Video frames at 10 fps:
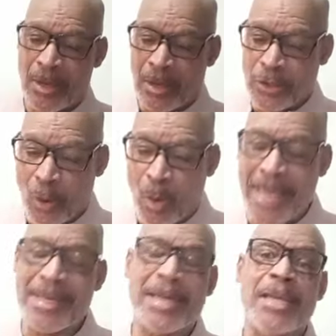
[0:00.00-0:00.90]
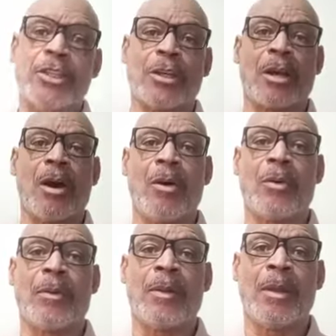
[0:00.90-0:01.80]
the way that he should go.
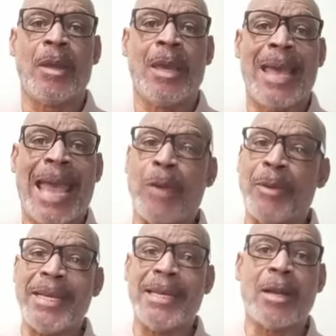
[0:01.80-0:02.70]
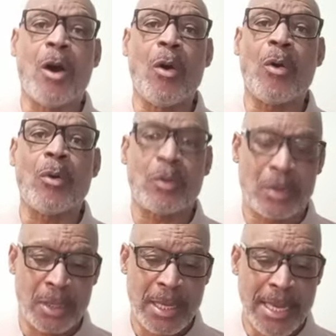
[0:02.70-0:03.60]
And when he get old,
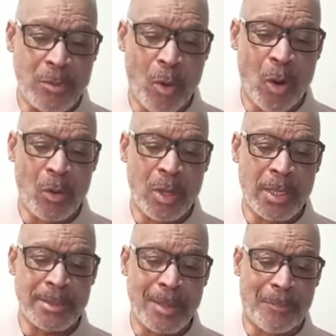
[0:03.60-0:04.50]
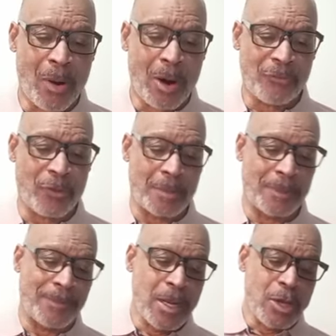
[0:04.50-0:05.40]
he won't depart from
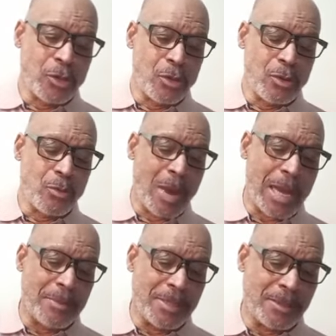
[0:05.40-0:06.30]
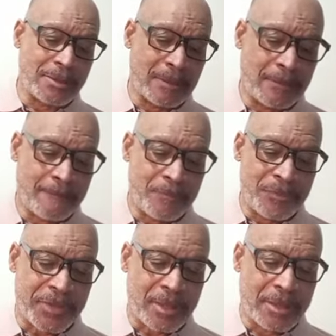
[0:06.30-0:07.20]
it. Deuteronomies
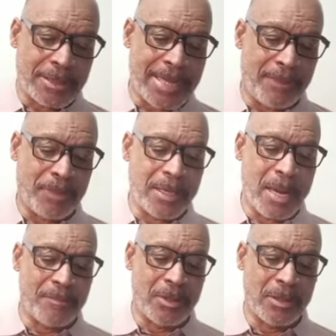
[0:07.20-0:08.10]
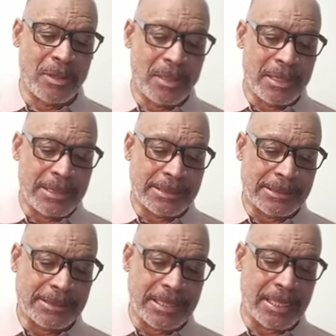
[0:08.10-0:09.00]
chapter number
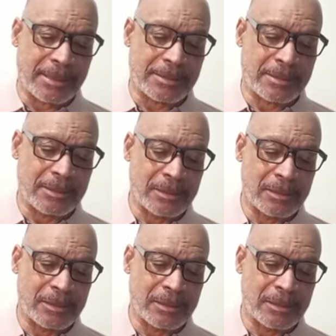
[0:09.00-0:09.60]
6.